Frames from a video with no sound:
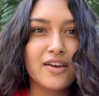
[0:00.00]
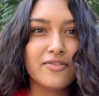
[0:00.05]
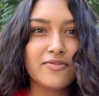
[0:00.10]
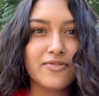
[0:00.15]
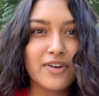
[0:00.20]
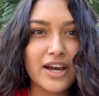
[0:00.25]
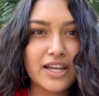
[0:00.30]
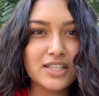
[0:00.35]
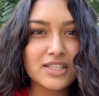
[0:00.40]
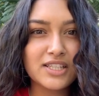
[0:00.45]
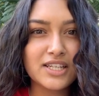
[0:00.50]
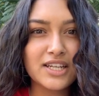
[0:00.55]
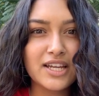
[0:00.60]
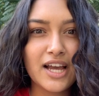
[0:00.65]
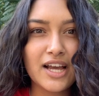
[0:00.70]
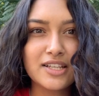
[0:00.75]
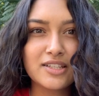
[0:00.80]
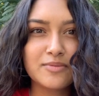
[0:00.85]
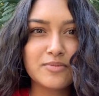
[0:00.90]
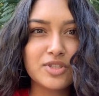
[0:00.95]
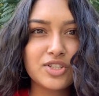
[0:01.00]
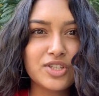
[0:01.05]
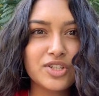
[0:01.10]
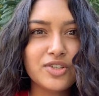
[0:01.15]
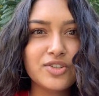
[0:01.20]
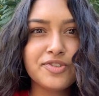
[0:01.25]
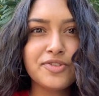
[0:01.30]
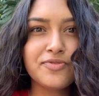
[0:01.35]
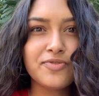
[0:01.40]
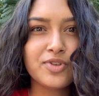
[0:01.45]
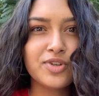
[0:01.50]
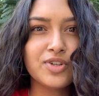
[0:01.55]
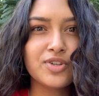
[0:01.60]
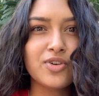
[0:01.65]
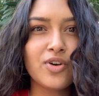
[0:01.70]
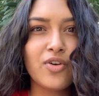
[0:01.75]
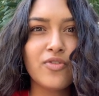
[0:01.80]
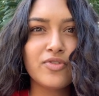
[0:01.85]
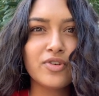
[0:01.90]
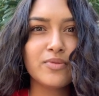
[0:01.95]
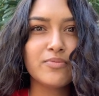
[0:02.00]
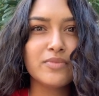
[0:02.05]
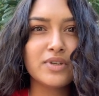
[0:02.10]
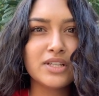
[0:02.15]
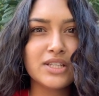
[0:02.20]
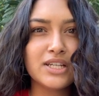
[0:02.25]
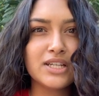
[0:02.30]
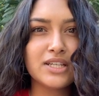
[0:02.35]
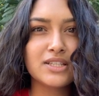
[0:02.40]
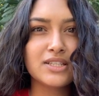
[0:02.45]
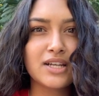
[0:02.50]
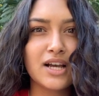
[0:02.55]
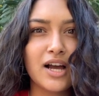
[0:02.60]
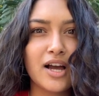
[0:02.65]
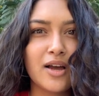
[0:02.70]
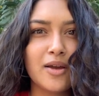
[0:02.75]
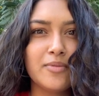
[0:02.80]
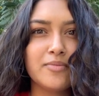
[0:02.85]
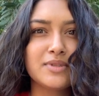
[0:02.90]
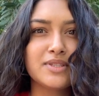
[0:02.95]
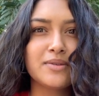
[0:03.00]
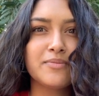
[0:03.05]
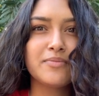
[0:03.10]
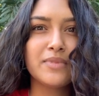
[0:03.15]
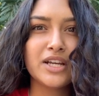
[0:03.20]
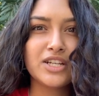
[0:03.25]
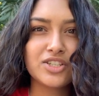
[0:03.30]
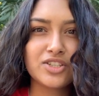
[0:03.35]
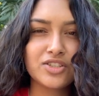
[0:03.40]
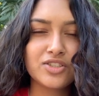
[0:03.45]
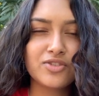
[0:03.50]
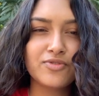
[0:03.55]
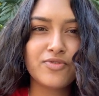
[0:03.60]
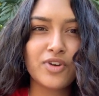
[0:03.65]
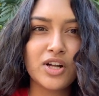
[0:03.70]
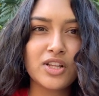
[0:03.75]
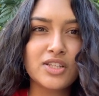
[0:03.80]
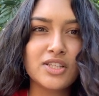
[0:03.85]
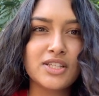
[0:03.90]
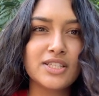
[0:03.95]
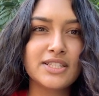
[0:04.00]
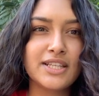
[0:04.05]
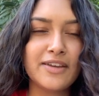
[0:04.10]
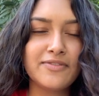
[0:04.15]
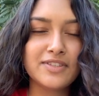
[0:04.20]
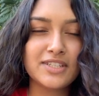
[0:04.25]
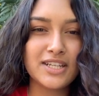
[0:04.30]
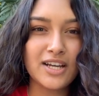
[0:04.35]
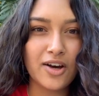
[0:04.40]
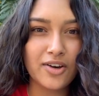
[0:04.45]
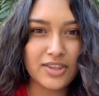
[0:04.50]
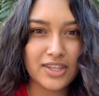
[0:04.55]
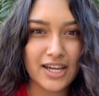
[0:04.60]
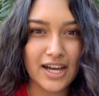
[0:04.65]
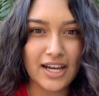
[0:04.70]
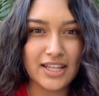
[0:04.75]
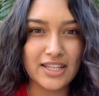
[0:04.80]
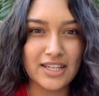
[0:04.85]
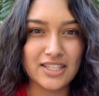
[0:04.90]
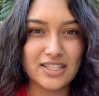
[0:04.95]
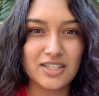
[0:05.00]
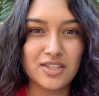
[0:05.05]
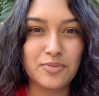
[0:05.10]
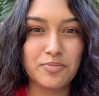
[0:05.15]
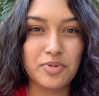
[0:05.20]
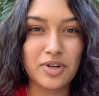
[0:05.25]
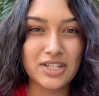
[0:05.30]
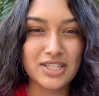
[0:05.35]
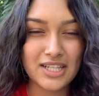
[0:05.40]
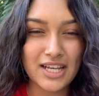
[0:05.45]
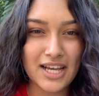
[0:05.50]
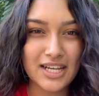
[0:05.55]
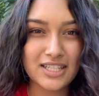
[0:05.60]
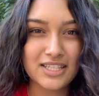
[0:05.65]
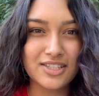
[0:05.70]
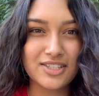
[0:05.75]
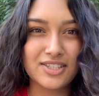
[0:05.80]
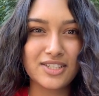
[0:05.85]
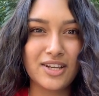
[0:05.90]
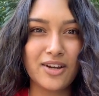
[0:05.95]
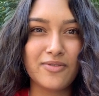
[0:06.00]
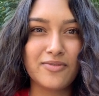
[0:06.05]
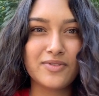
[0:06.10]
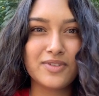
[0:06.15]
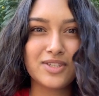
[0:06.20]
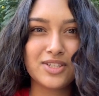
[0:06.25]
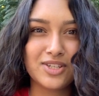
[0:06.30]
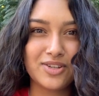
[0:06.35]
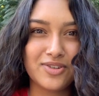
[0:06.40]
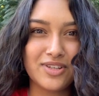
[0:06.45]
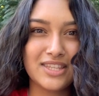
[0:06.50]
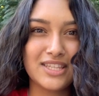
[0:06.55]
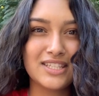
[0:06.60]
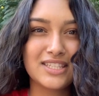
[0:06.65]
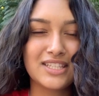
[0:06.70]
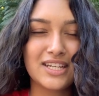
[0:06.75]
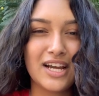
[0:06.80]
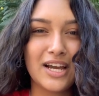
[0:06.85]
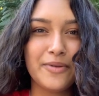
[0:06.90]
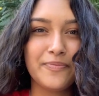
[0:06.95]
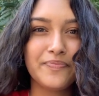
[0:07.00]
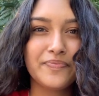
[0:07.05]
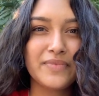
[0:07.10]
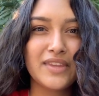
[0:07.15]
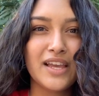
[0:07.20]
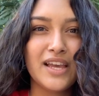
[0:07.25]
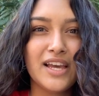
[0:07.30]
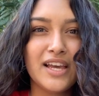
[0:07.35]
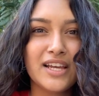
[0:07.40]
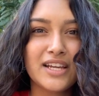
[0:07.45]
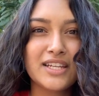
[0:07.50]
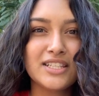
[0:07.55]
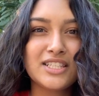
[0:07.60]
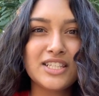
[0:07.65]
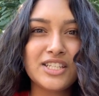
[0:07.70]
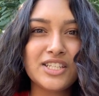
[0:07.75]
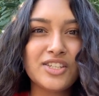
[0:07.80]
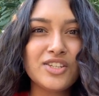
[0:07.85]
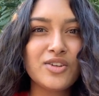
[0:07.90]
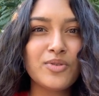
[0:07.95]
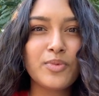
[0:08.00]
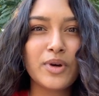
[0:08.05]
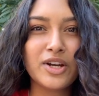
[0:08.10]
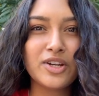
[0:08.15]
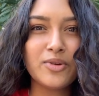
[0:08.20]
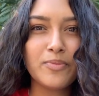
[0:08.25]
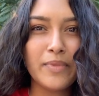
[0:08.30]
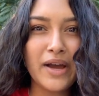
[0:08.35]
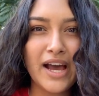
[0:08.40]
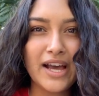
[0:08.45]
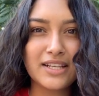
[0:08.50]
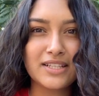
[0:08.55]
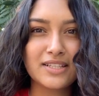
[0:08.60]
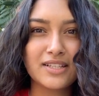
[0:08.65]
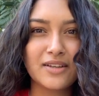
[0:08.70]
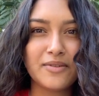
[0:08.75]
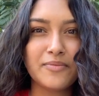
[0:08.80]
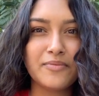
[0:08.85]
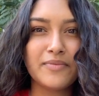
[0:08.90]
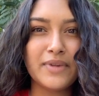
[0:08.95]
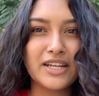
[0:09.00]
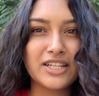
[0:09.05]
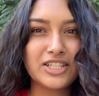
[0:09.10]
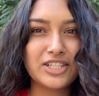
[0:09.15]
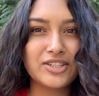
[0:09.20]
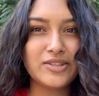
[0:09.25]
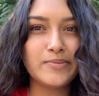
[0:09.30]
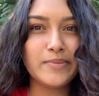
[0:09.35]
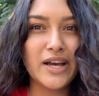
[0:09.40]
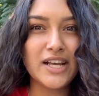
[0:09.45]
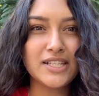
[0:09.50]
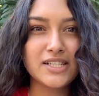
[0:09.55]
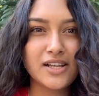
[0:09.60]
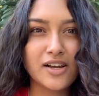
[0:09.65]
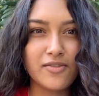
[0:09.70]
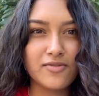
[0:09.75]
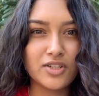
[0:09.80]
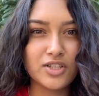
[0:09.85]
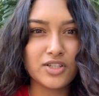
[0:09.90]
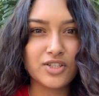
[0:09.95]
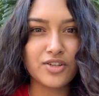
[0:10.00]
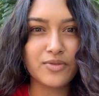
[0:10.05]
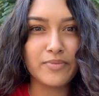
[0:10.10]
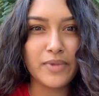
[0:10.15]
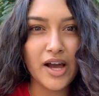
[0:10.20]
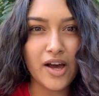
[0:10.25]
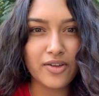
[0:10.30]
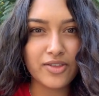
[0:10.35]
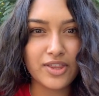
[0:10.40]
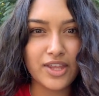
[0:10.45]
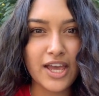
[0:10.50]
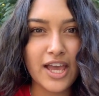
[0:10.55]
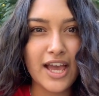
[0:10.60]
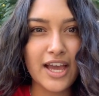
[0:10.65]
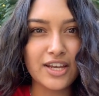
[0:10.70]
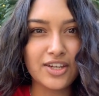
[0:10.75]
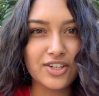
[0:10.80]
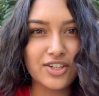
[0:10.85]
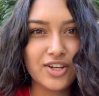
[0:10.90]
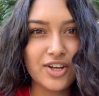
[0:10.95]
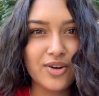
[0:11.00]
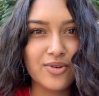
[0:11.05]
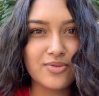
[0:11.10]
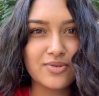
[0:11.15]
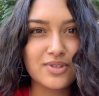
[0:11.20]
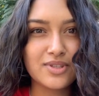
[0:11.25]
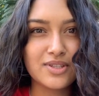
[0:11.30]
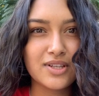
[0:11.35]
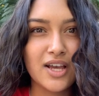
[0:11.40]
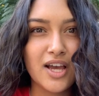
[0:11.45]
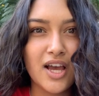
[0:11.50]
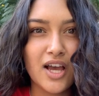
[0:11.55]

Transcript: Finally, as I'm sure you've heard over a million times, make sure to follow the safety health guidelines to protect yourself during this time. Continue to wear your mask. Make sure your mask covers your mouth and your nose.